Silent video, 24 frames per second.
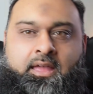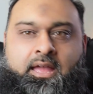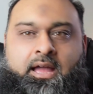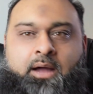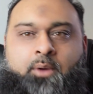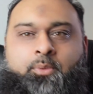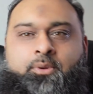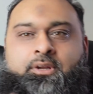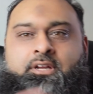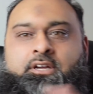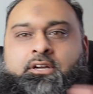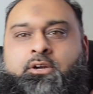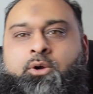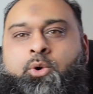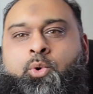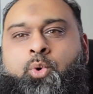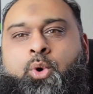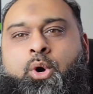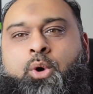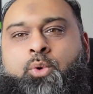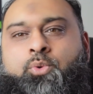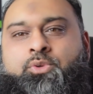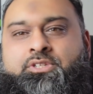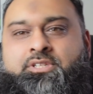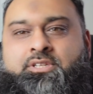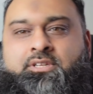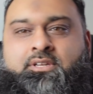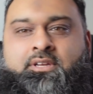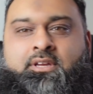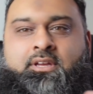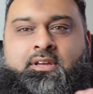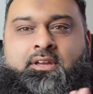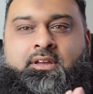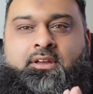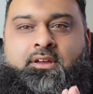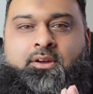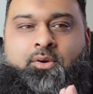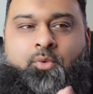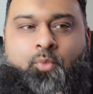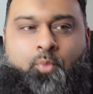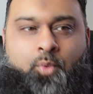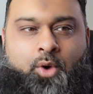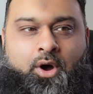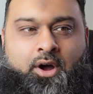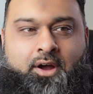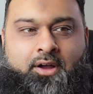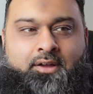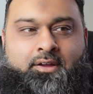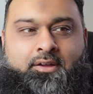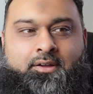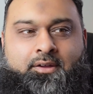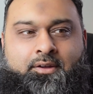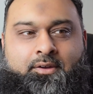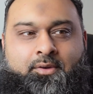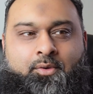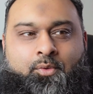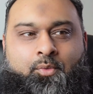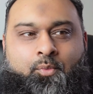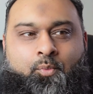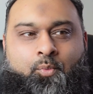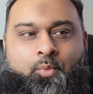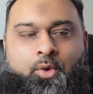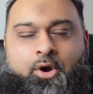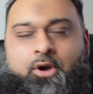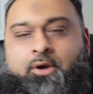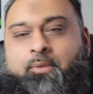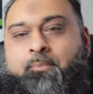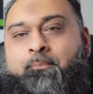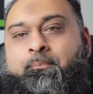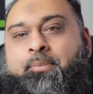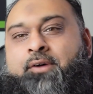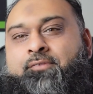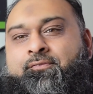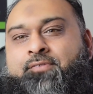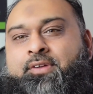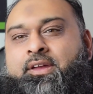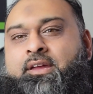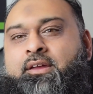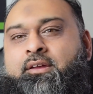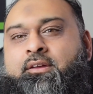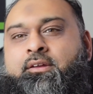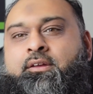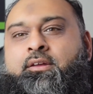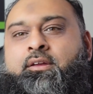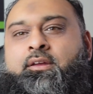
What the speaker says: I want to quote what Warren Buffett,